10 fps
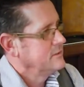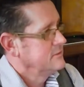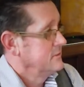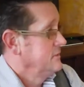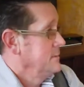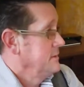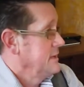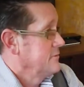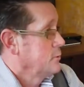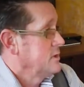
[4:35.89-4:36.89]
to see me.
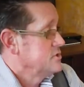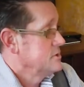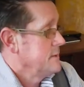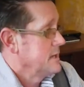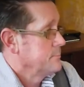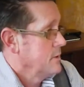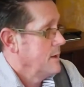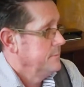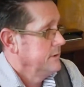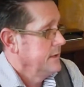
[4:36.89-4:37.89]
They have a question about a
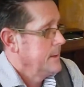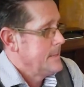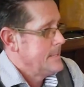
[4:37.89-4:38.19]
property.